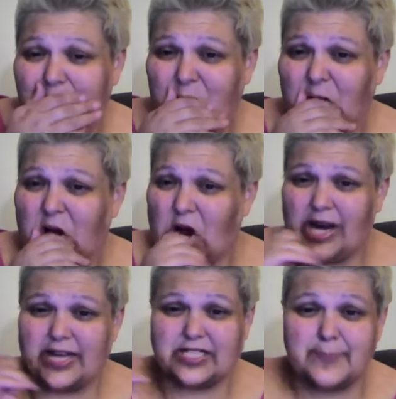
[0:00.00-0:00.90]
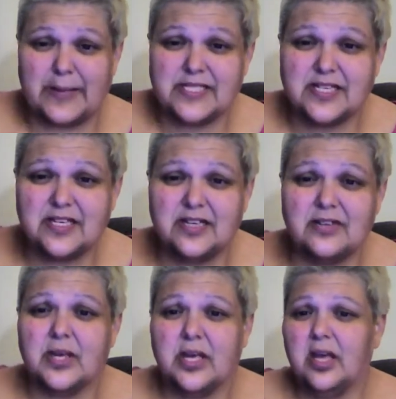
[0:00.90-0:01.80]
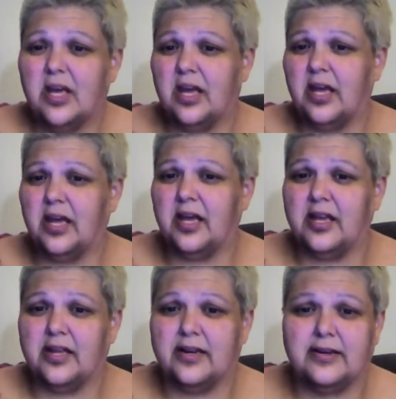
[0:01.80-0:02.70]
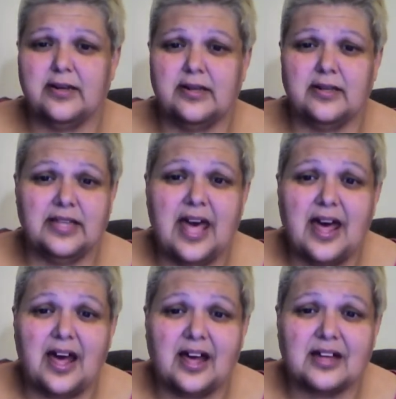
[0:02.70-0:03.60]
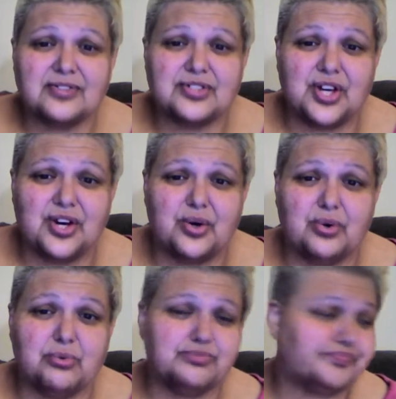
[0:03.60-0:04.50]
They're expensive, and yeah, so